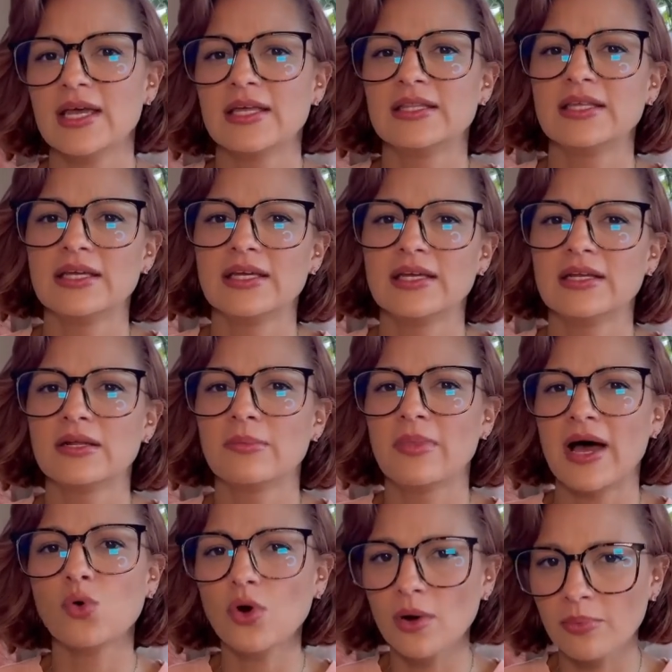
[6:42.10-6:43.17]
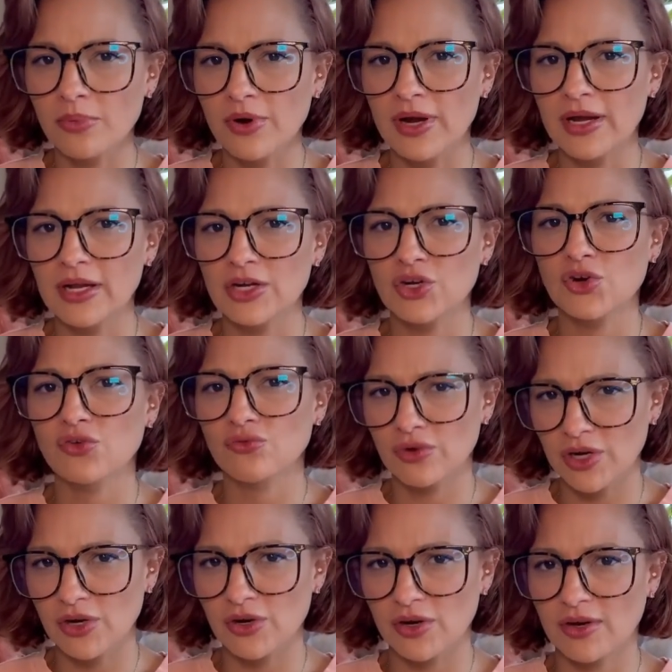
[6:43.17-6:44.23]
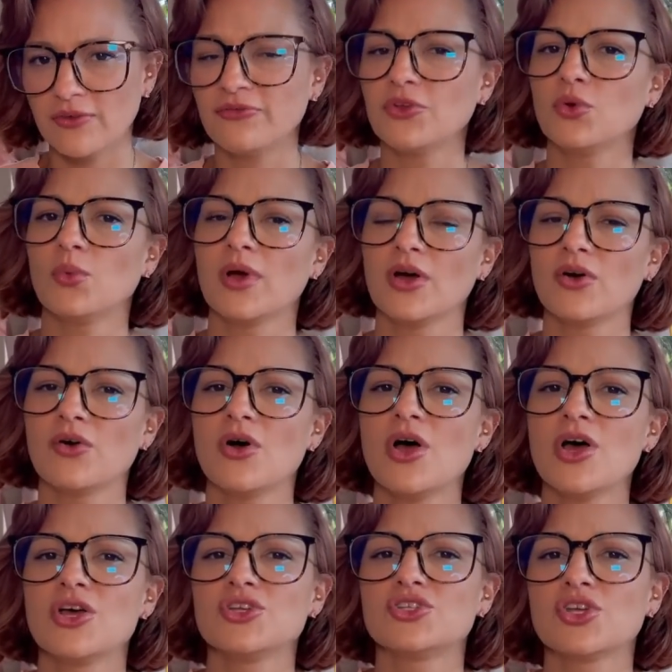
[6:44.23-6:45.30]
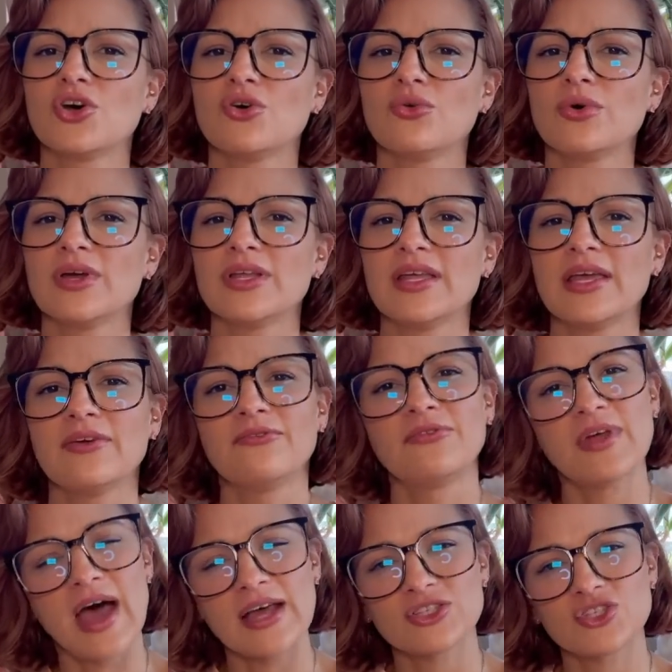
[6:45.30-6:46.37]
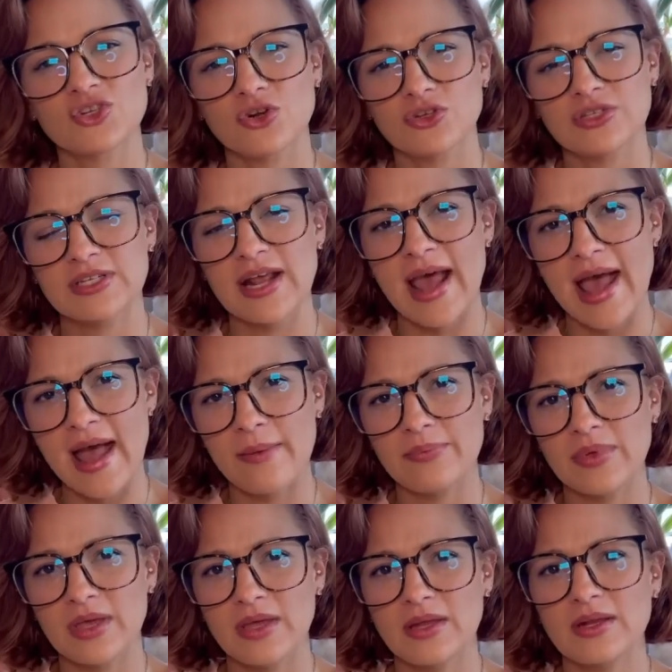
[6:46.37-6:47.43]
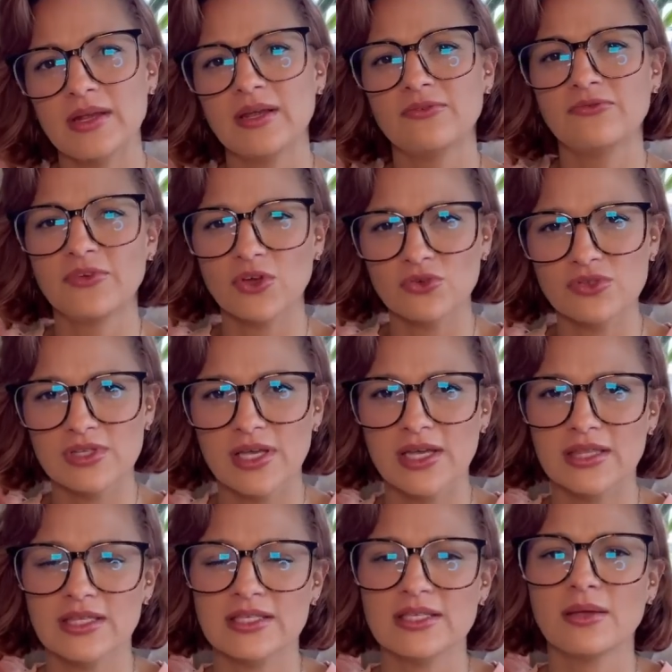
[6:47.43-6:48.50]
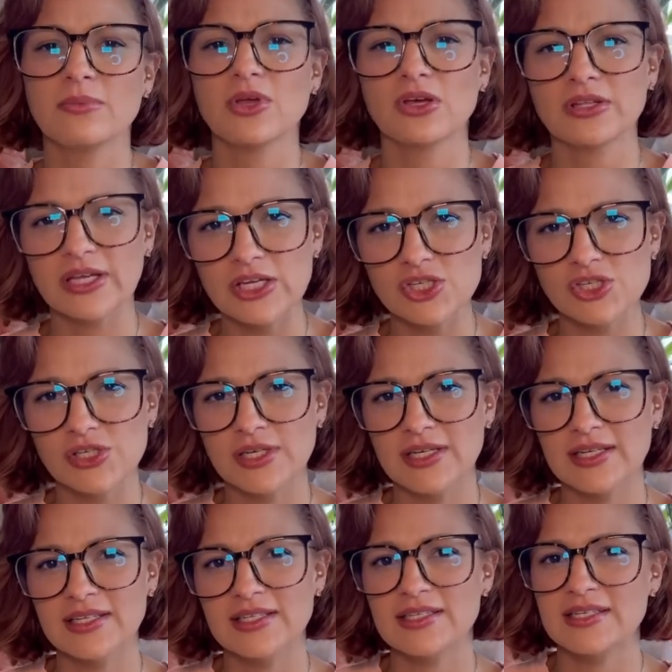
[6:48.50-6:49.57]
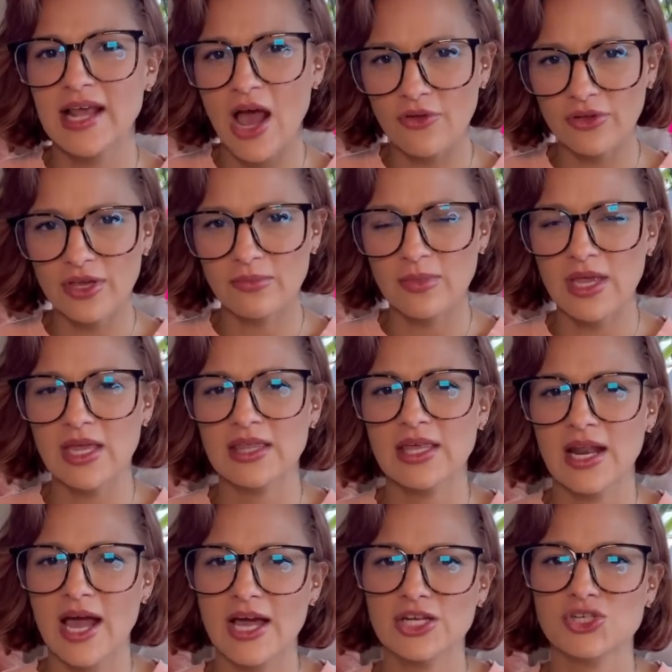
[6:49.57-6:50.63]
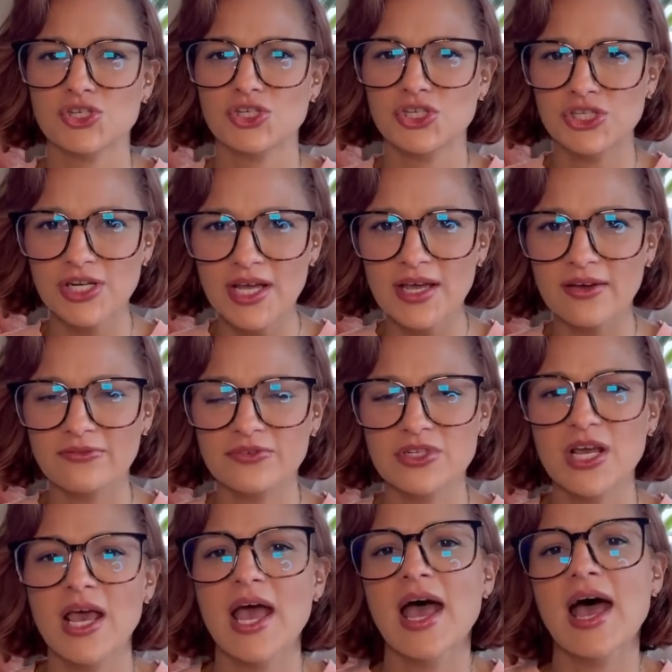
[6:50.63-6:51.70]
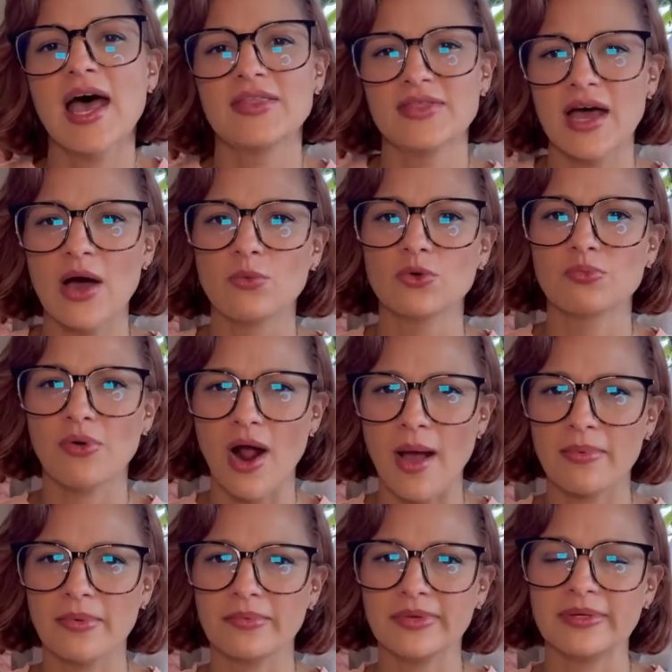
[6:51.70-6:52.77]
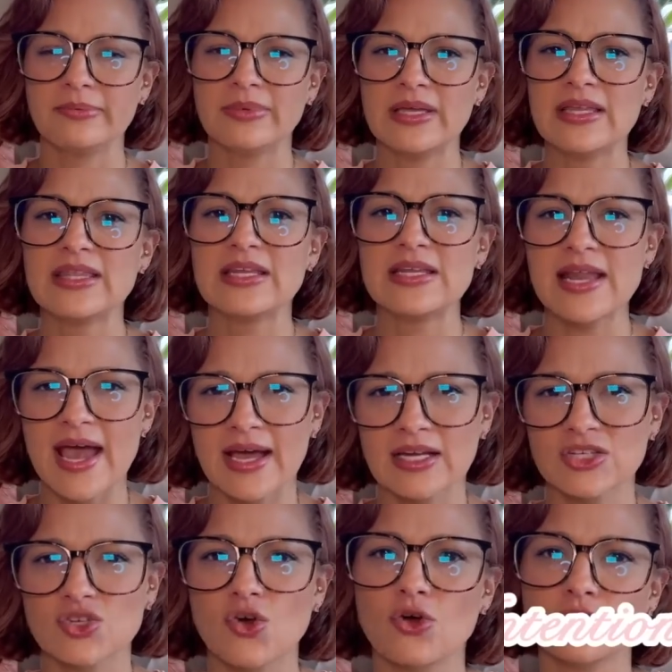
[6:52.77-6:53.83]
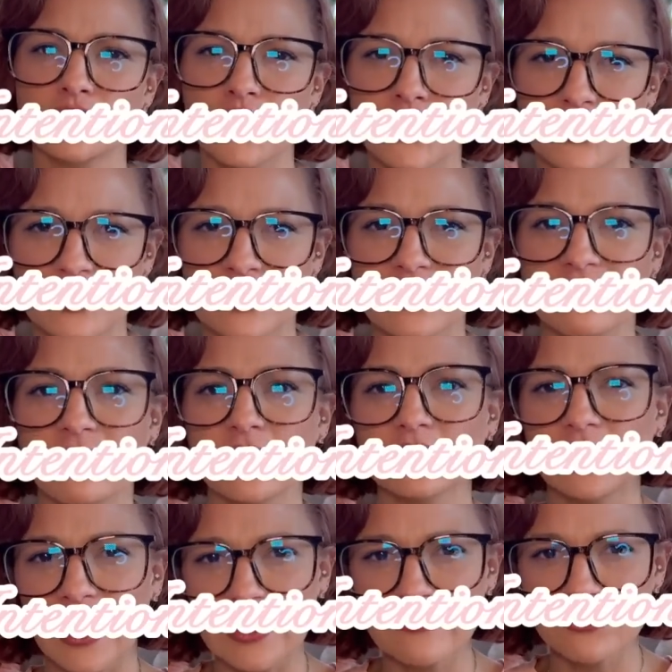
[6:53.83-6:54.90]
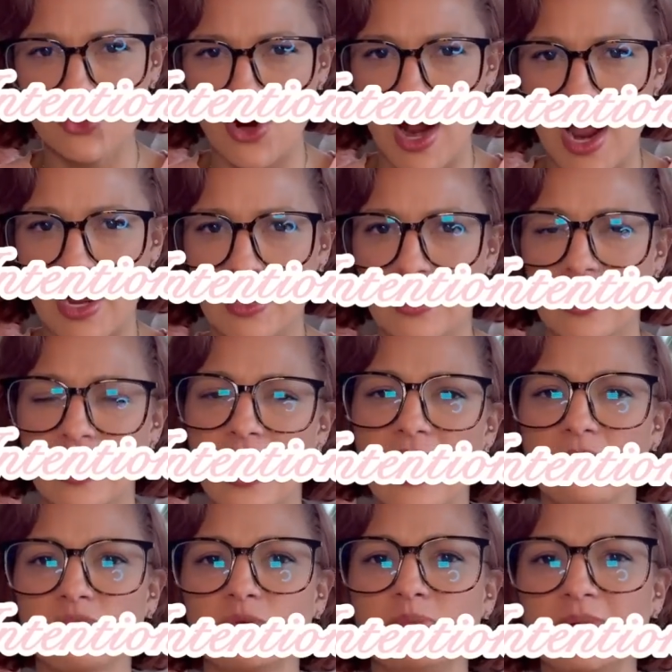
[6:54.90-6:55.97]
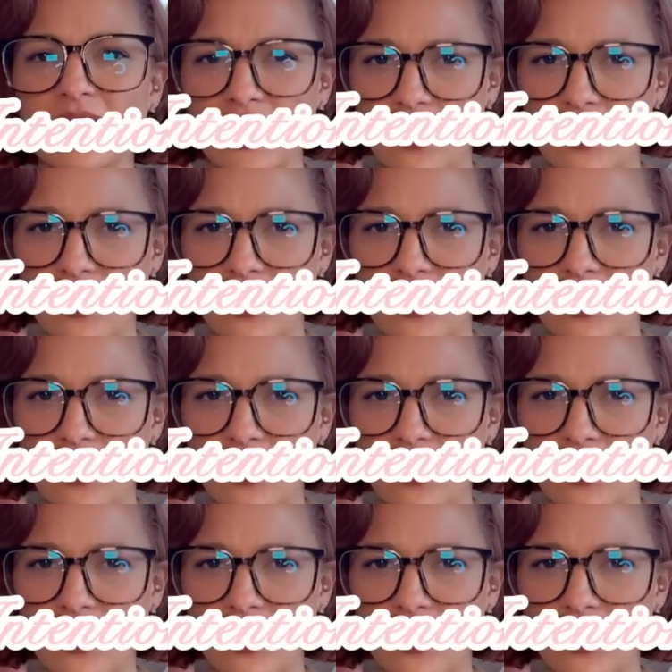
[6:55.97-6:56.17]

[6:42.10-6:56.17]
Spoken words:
than my corporate career, if you will. So if that starts to happen, it feels like the simulation is telling me that I should shift, and that would probably be the next alternative life track that I would be